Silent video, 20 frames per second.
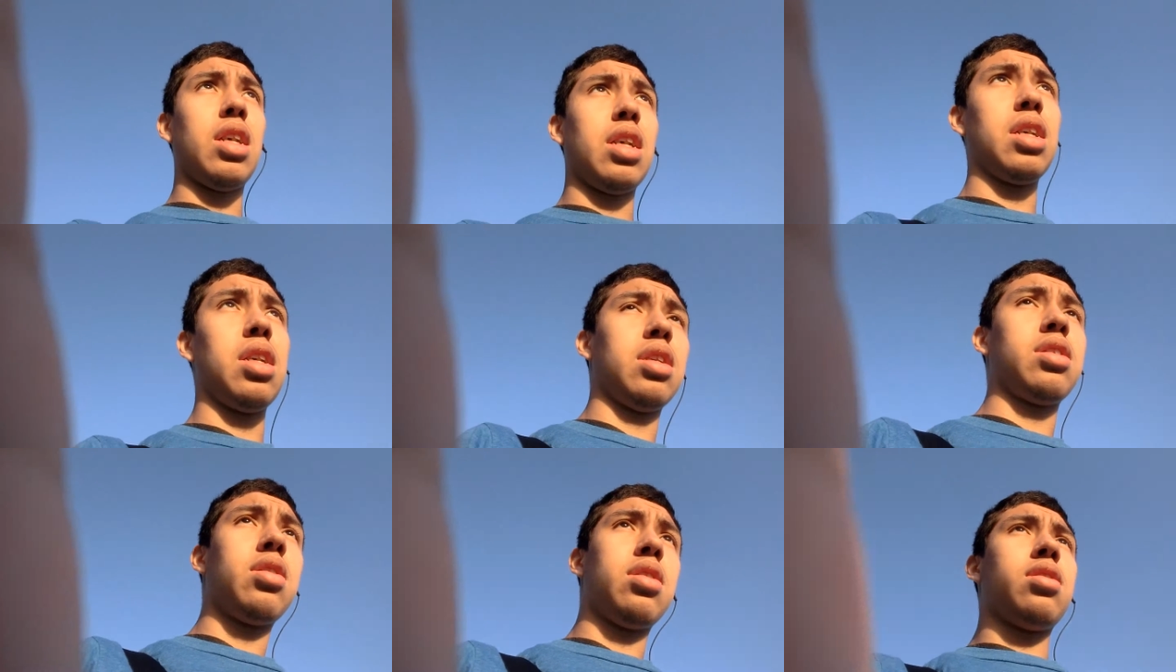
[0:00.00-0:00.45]

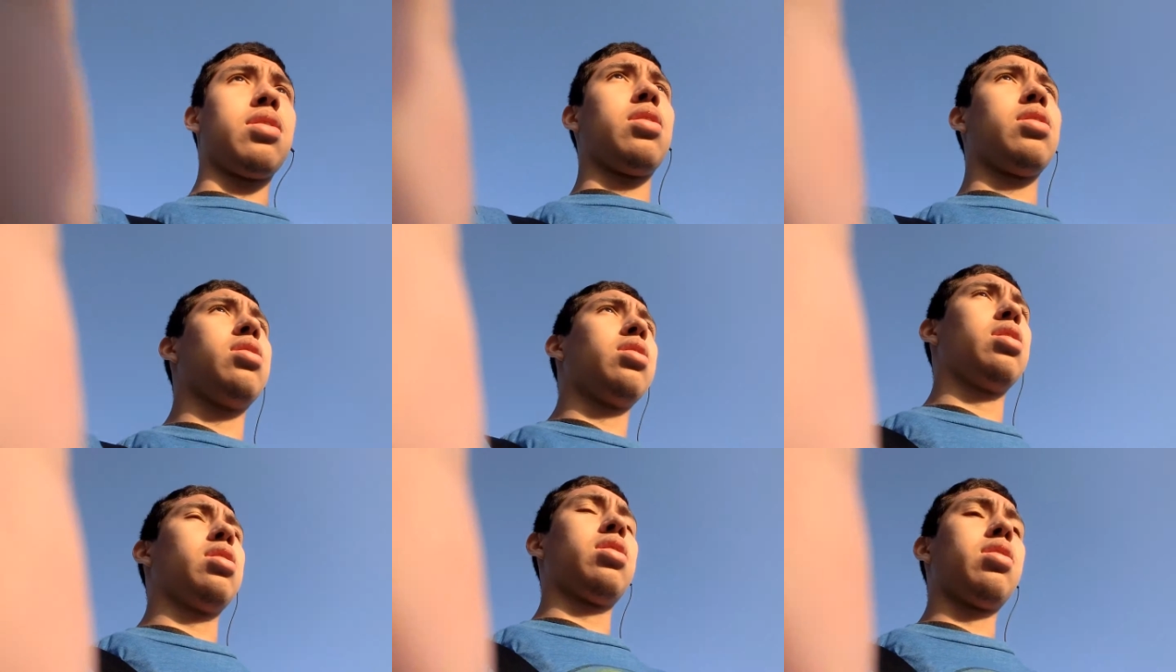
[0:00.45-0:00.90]
And
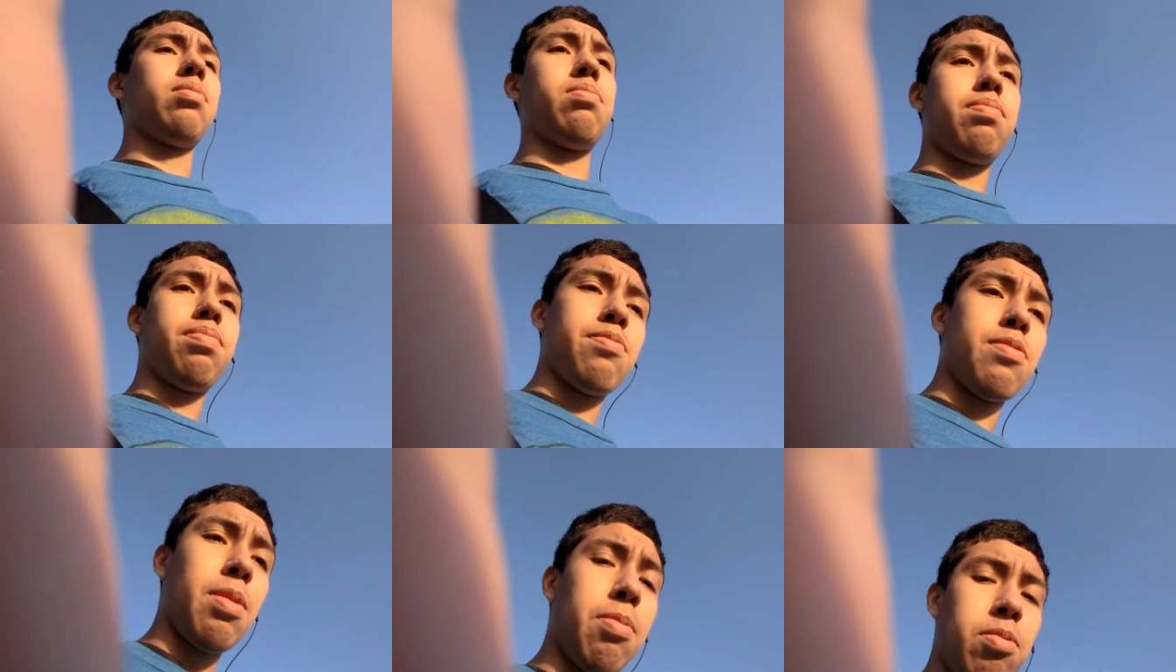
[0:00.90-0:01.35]

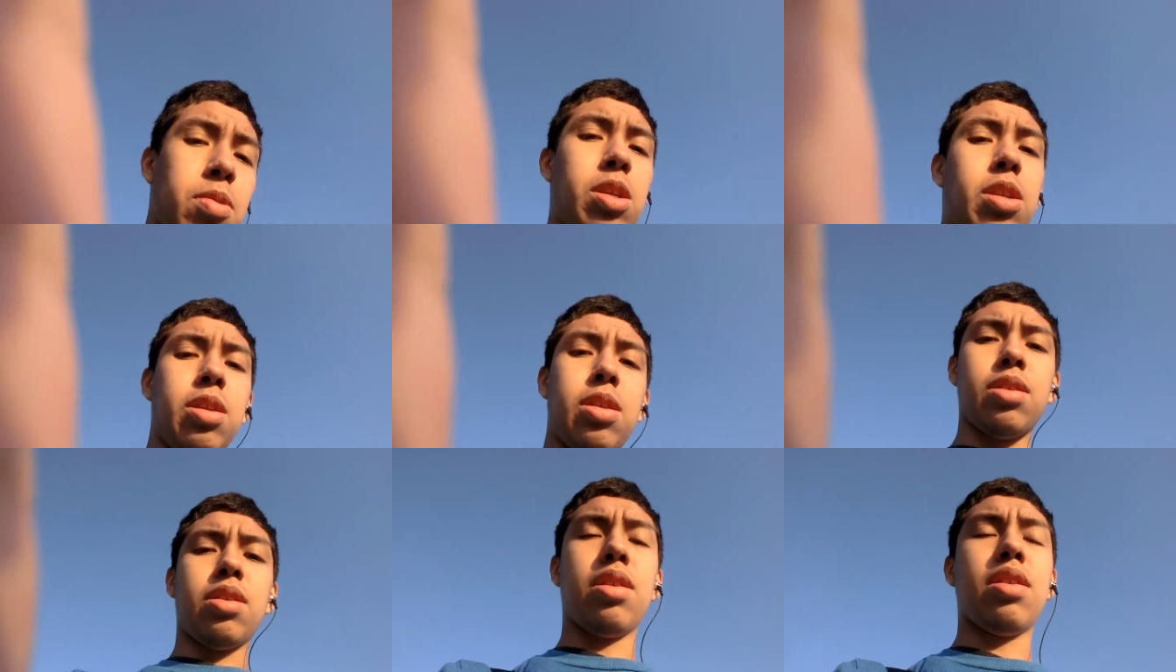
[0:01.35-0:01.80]
I'm
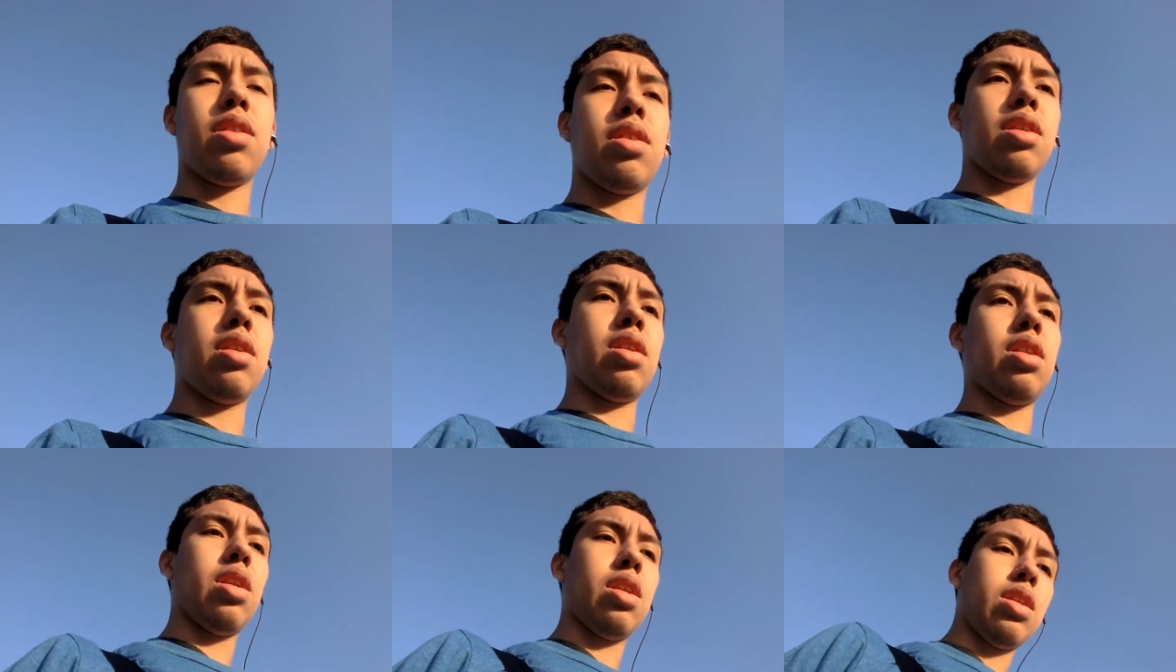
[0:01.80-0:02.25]
gonna.
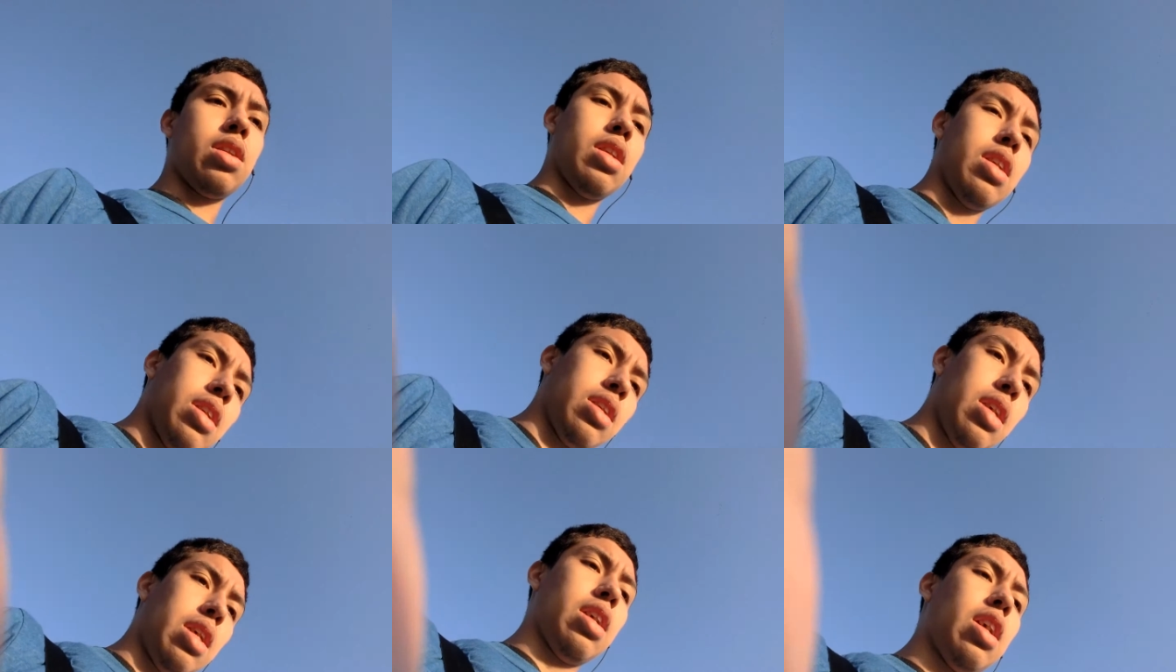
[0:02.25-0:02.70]

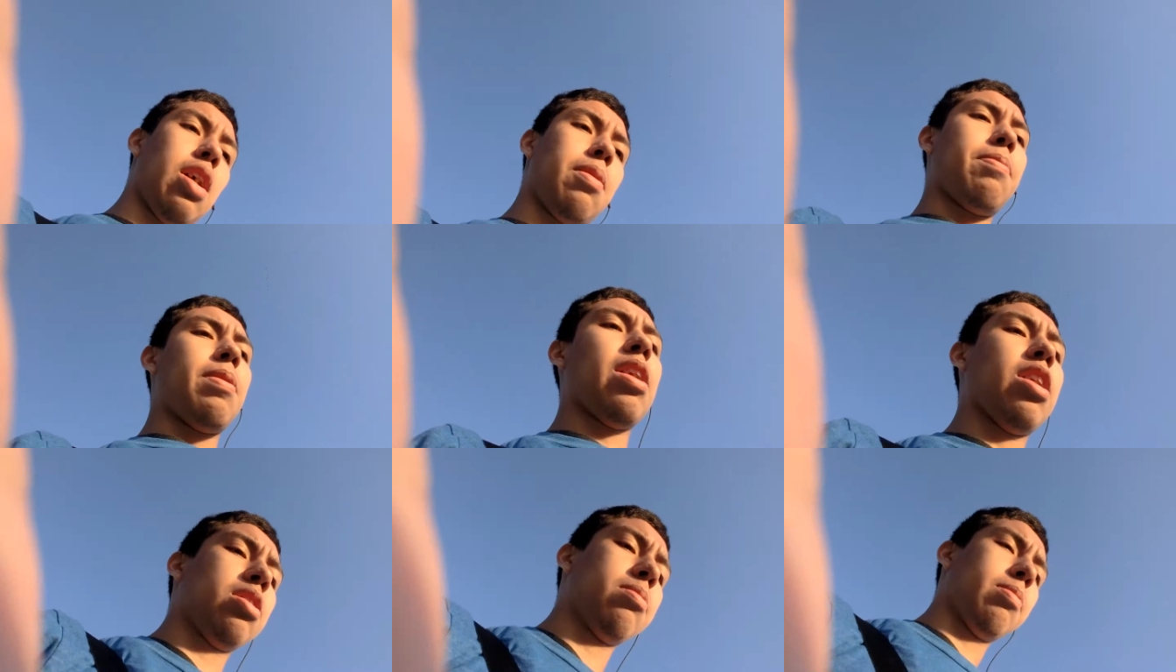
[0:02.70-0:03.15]
I
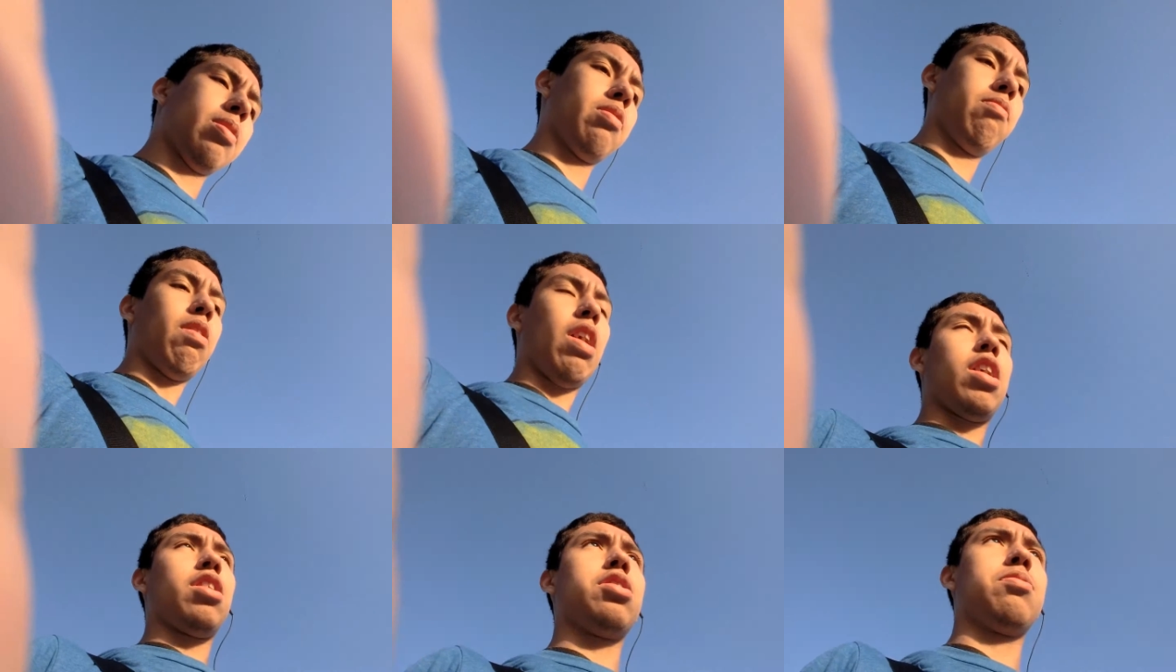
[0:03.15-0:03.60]
got past
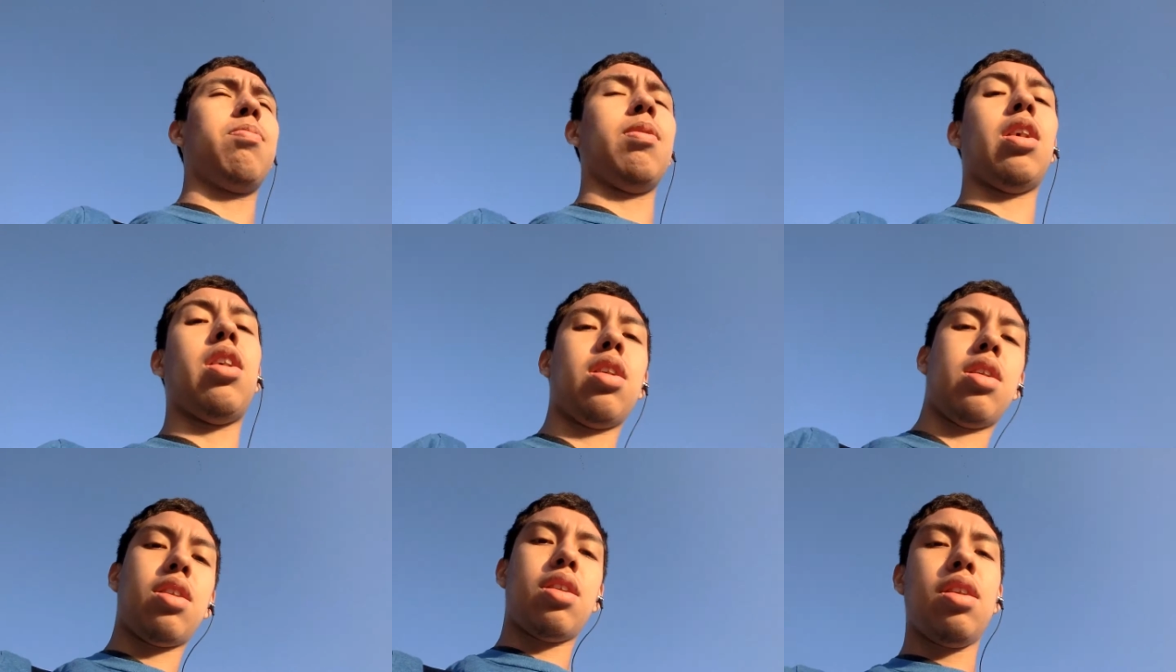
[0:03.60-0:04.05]
my writer's
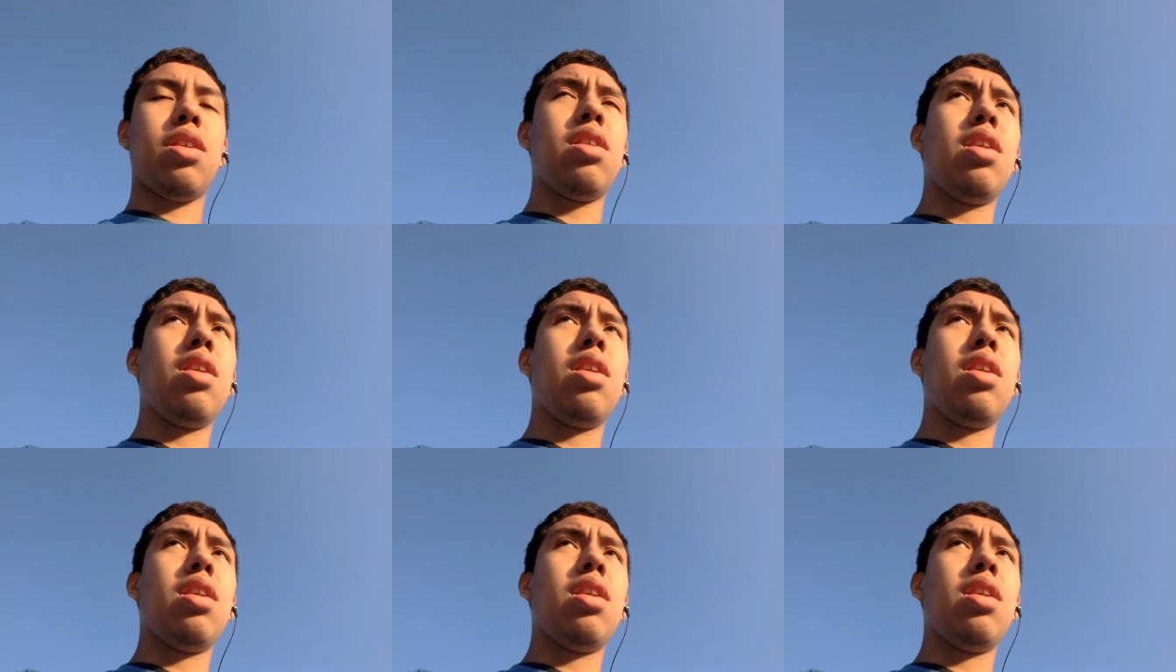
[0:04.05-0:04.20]
block,